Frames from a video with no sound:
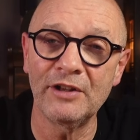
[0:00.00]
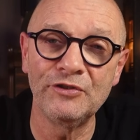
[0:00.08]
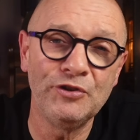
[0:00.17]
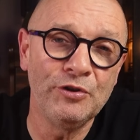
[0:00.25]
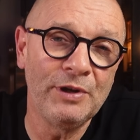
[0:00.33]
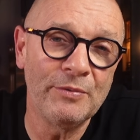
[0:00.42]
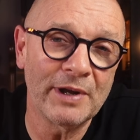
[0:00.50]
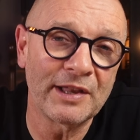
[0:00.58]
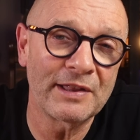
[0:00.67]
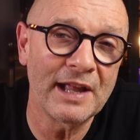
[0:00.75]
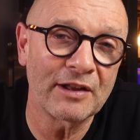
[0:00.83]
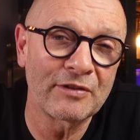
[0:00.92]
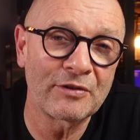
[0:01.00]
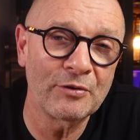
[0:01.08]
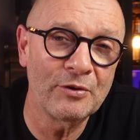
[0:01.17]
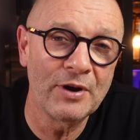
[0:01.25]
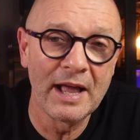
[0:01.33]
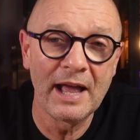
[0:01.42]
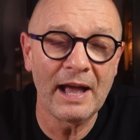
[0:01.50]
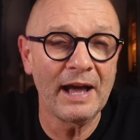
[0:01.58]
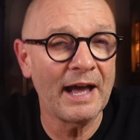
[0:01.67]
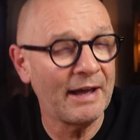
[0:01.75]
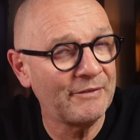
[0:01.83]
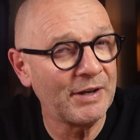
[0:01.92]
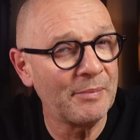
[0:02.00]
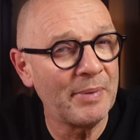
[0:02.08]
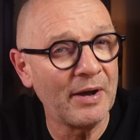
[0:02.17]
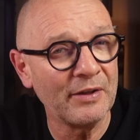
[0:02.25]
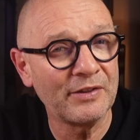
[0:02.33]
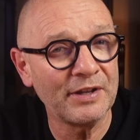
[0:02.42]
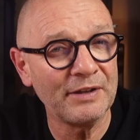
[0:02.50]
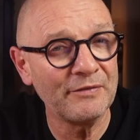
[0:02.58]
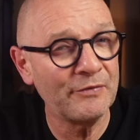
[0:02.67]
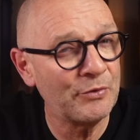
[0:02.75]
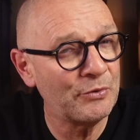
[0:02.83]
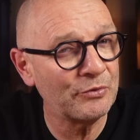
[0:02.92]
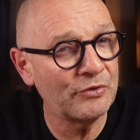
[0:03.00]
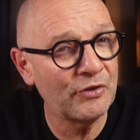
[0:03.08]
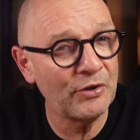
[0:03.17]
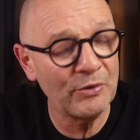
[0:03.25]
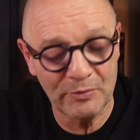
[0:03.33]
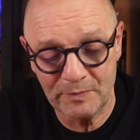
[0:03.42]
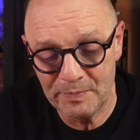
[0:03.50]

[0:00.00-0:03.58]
newlyweds next door are having a party for two.